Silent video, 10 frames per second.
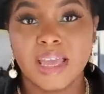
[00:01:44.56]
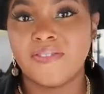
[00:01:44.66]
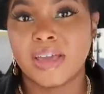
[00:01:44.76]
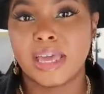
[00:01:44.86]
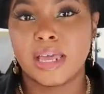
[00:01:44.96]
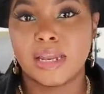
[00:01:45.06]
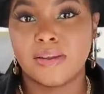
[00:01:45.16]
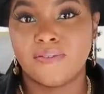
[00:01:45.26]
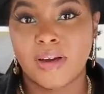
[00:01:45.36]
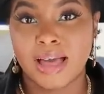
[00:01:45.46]
If I
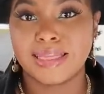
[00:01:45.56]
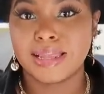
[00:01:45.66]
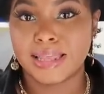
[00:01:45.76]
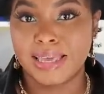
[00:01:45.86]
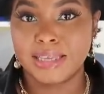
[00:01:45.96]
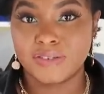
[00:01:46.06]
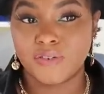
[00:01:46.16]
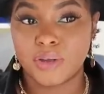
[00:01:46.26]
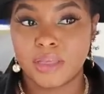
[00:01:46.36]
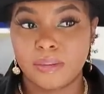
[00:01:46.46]
can find the links
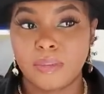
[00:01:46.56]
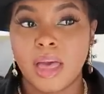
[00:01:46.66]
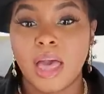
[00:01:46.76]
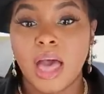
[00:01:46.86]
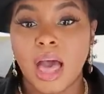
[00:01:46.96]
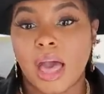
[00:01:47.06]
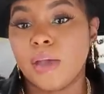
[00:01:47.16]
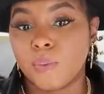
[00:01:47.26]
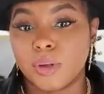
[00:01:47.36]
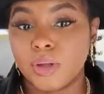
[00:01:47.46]
for them,
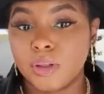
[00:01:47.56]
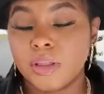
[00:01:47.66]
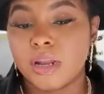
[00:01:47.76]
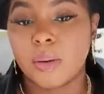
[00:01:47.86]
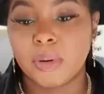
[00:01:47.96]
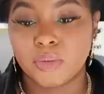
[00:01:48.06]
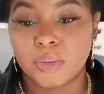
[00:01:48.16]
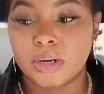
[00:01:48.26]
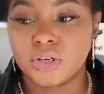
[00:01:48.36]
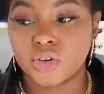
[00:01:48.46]
I will, and I'll put them
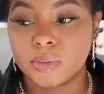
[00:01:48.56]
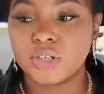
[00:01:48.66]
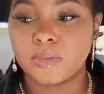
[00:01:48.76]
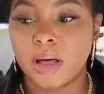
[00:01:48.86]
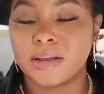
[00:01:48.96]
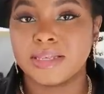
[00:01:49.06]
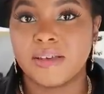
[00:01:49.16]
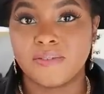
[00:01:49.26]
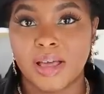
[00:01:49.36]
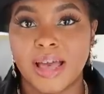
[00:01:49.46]
in a description box.
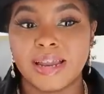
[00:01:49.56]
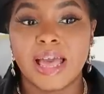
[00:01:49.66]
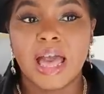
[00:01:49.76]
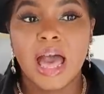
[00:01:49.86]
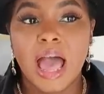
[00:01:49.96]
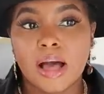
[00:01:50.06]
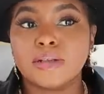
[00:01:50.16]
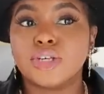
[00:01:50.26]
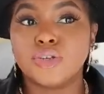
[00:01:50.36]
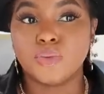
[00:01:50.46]
If not,
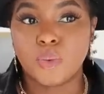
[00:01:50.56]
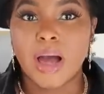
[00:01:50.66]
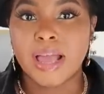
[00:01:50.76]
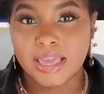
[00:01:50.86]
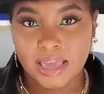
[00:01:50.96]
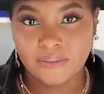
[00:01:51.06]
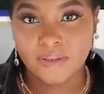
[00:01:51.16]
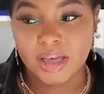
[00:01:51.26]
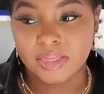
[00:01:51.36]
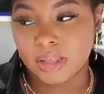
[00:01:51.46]
I'll tell you why I can't
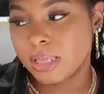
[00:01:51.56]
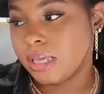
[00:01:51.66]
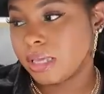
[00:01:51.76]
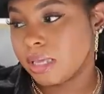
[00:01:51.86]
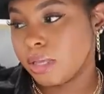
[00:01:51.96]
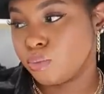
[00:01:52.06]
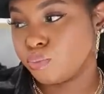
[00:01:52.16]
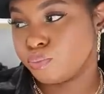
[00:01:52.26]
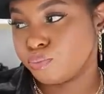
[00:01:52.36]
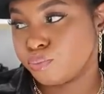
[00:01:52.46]
find the link.
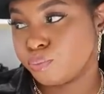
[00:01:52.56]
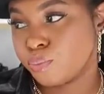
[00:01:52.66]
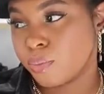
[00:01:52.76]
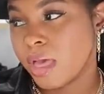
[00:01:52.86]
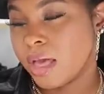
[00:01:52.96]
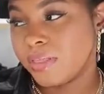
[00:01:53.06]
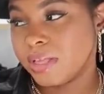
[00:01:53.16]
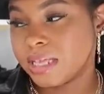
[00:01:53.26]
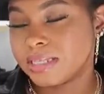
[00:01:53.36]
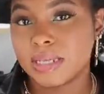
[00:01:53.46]
I
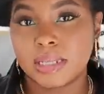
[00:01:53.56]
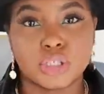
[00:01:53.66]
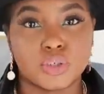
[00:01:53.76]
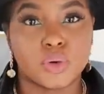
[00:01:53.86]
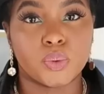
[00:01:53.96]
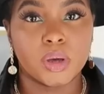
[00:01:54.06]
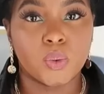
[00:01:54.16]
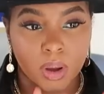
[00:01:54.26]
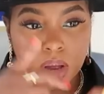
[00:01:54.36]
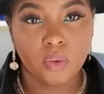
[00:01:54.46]
think that's it. Let's do a quick
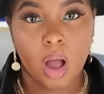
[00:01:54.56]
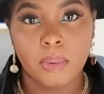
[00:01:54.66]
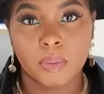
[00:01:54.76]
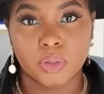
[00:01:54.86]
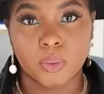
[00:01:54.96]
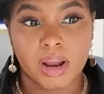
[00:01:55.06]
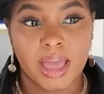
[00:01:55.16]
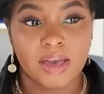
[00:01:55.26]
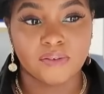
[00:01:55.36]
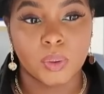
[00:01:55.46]
round robin with what I
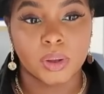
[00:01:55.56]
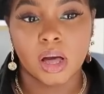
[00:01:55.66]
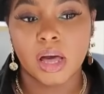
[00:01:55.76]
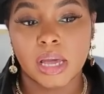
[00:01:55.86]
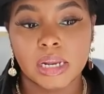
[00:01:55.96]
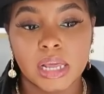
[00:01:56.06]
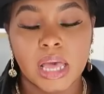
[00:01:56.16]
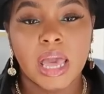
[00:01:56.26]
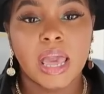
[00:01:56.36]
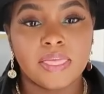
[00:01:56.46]
have going on,
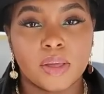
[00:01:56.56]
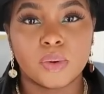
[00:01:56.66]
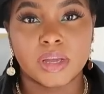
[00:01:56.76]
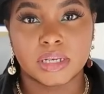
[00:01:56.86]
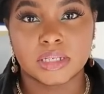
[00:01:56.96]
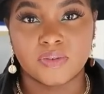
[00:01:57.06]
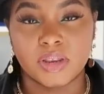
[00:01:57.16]
and then we'll get into the